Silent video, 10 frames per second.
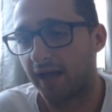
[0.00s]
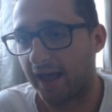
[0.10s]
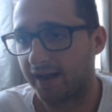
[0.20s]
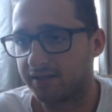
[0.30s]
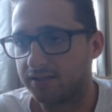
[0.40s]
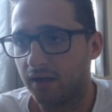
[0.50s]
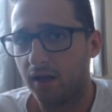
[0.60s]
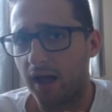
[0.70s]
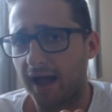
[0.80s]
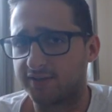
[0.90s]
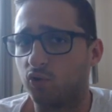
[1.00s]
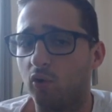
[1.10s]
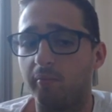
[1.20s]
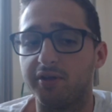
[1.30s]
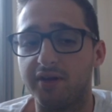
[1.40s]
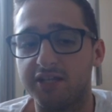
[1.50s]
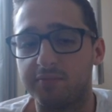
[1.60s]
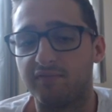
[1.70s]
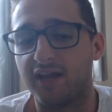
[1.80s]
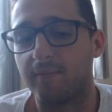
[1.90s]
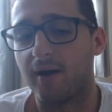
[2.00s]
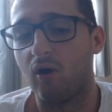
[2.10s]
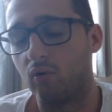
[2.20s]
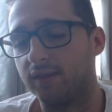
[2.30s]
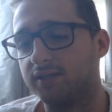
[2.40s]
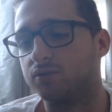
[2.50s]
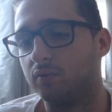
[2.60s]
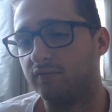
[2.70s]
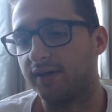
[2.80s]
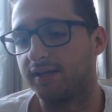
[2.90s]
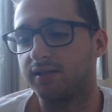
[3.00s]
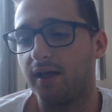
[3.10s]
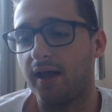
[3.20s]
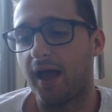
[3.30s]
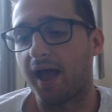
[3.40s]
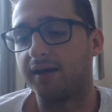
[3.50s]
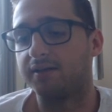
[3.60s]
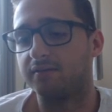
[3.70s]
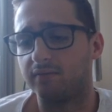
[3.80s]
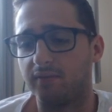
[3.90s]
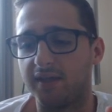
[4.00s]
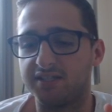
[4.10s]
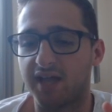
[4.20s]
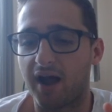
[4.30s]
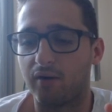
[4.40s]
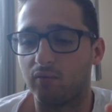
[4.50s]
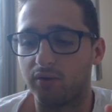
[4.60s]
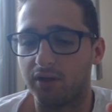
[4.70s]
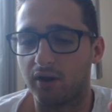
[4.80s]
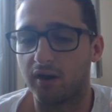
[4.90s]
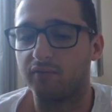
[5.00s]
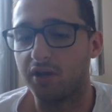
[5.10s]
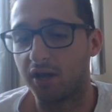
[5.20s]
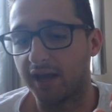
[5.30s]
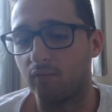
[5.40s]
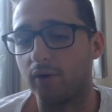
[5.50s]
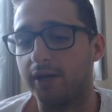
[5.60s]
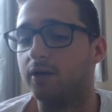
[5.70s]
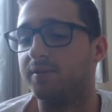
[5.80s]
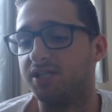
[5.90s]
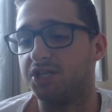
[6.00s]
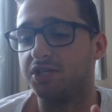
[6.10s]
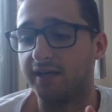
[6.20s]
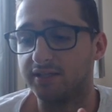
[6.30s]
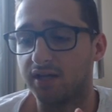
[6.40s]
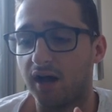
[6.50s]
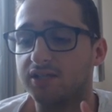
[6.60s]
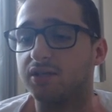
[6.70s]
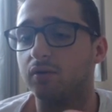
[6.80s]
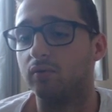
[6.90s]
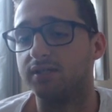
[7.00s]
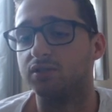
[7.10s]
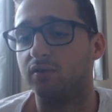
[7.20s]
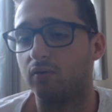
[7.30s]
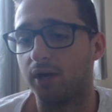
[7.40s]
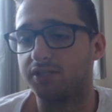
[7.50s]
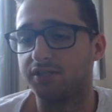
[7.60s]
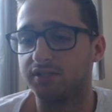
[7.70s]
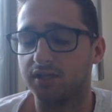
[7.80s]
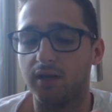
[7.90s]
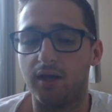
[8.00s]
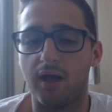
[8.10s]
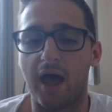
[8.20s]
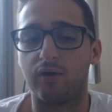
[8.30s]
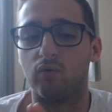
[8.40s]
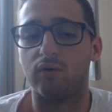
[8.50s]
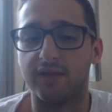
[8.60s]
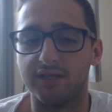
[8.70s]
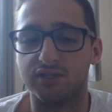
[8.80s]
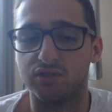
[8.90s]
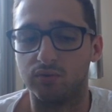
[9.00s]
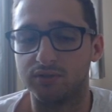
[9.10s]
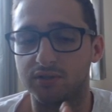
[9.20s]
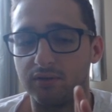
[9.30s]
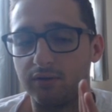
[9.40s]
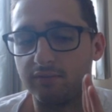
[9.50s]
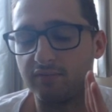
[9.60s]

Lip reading: And as an AWPer, you need to be thinking about all of these sort of things. And this is how you're going to get really good positioning, is asking all of these sort of questions and all of these sorts of